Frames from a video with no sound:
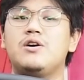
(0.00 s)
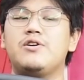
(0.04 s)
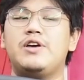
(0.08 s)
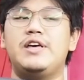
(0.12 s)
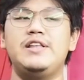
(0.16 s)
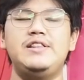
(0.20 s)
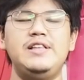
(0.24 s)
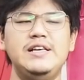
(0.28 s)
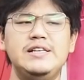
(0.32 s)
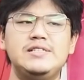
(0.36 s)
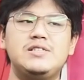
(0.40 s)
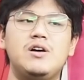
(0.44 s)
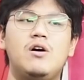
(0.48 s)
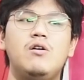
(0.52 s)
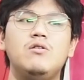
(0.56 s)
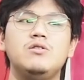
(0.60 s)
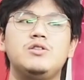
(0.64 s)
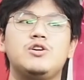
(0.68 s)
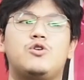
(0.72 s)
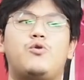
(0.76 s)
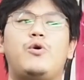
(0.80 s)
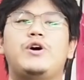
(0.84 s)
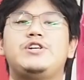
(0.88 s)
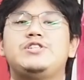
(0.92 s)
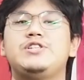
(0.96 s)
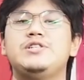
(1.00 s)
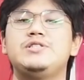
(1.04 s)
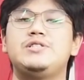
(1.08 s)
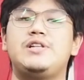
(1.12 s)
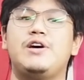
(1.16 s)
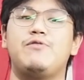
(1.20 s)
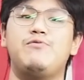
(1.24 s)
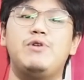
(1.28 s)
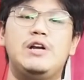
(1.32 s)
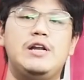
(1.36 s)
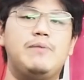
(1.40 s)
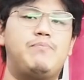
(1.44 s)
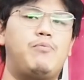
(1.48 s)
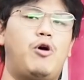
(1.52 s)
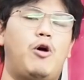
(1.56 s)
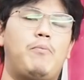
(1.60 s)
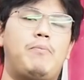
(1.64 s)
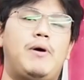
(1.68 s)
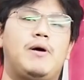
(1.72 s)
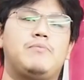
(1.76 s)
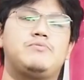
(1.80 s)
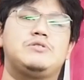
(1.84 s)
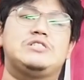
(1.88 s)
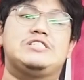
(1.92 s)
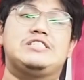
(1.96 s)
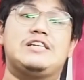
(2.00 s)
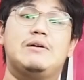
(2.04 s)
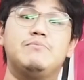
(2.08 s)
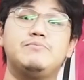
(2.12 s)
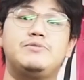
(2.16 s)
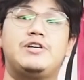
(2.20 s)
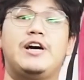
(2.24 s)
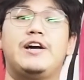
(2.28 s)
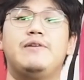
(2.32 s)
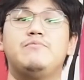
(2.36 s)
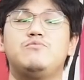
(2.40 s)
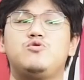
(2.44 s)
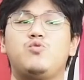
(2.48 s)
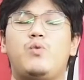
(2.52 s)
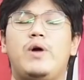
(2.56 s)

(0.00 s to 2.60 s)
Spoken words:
Okay, these are all the questions that really pop up sometimes